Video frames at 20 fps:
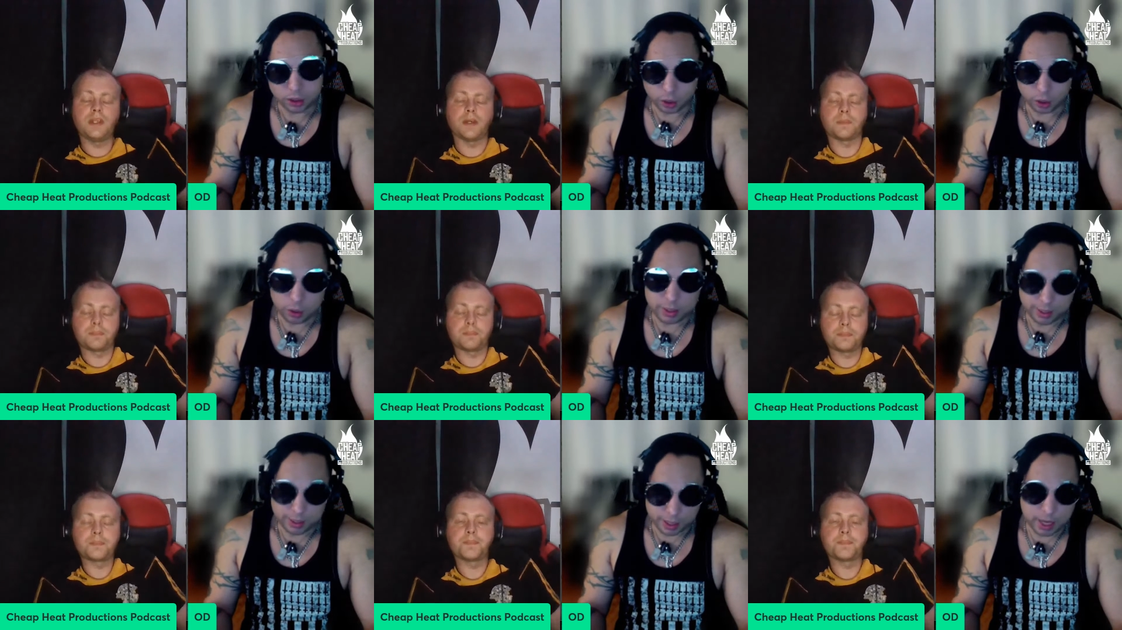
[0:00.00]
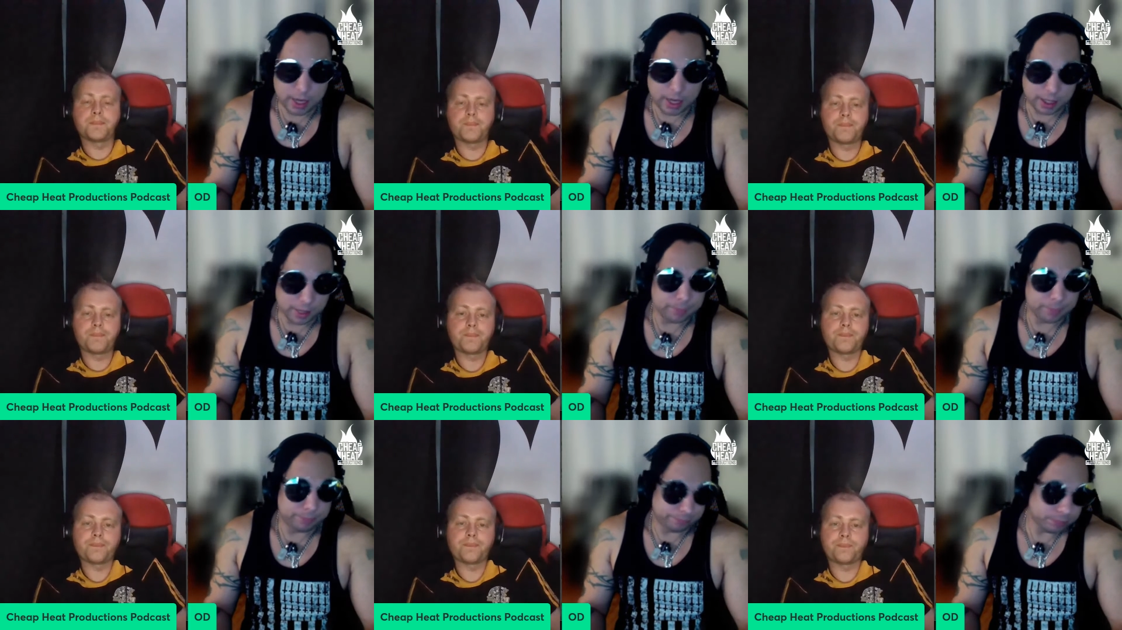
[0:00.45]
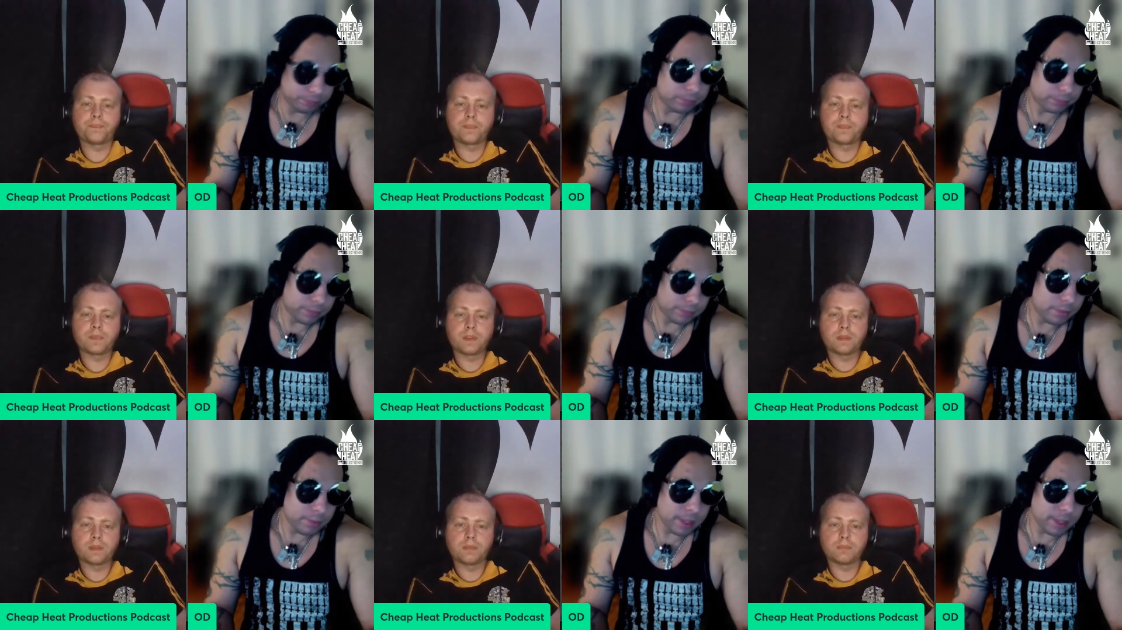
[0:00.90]
Speaker 1: yeah. it's kind of
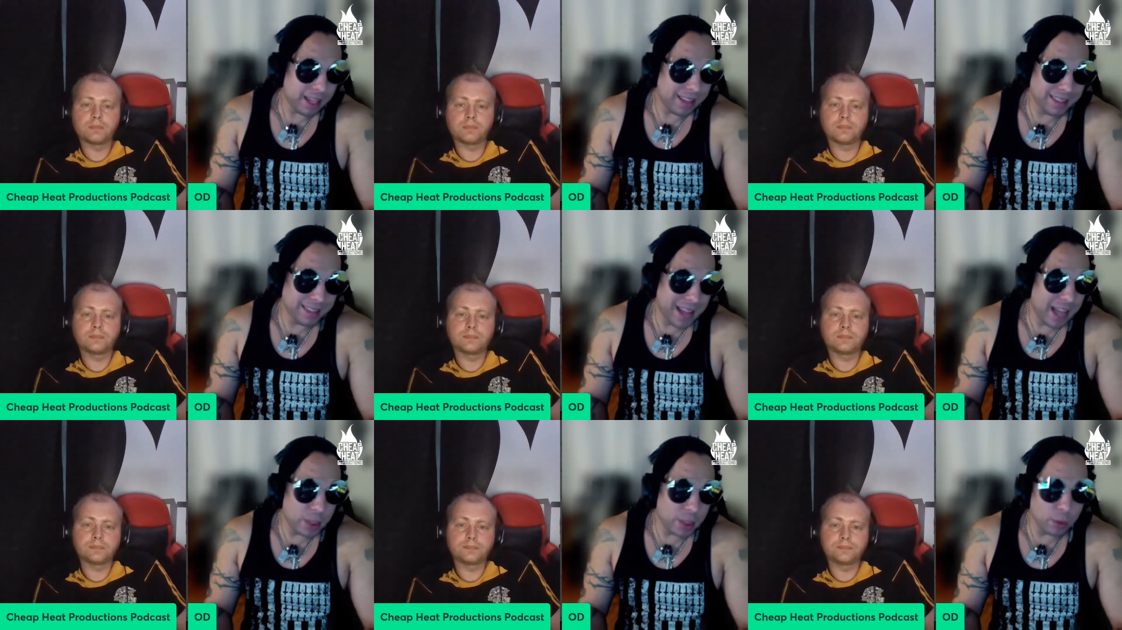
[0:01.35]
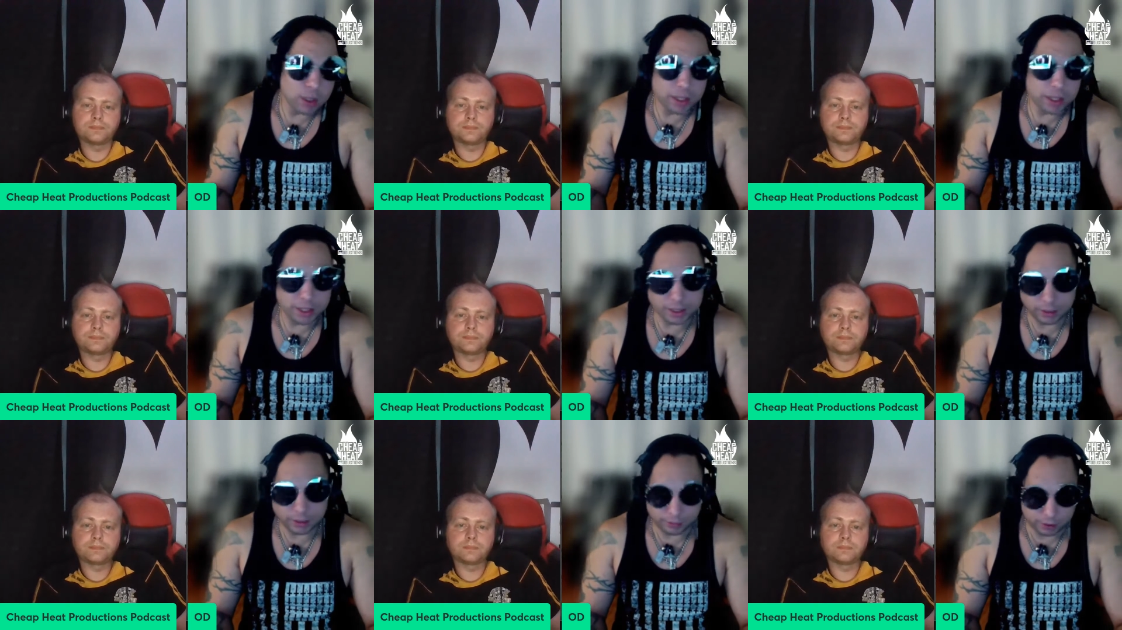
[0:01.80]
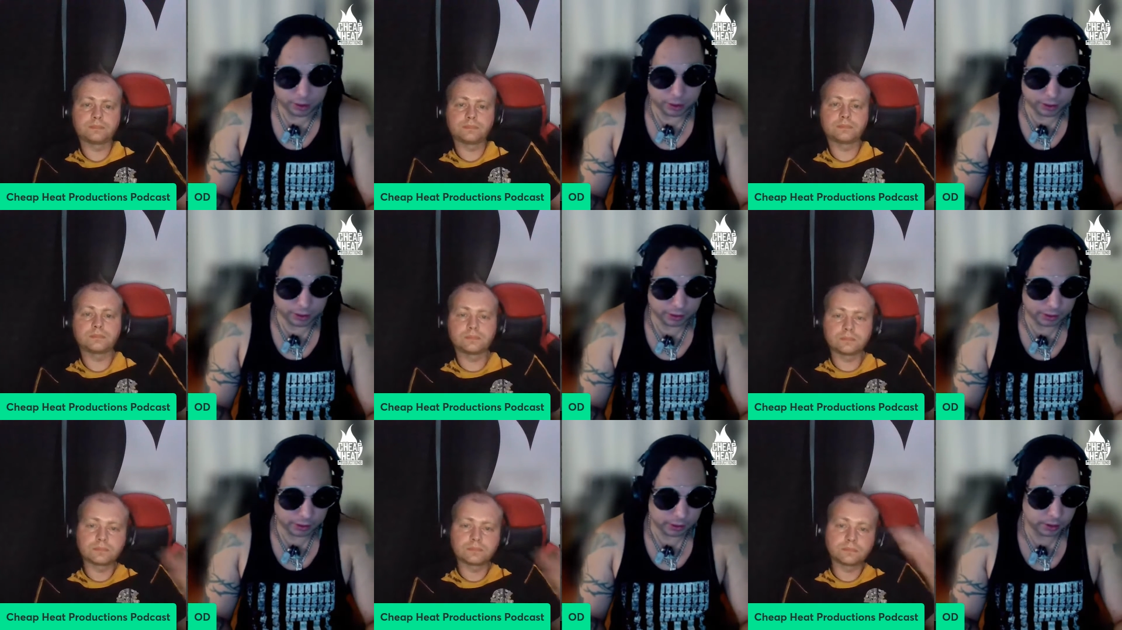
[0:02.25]
that's what it is for us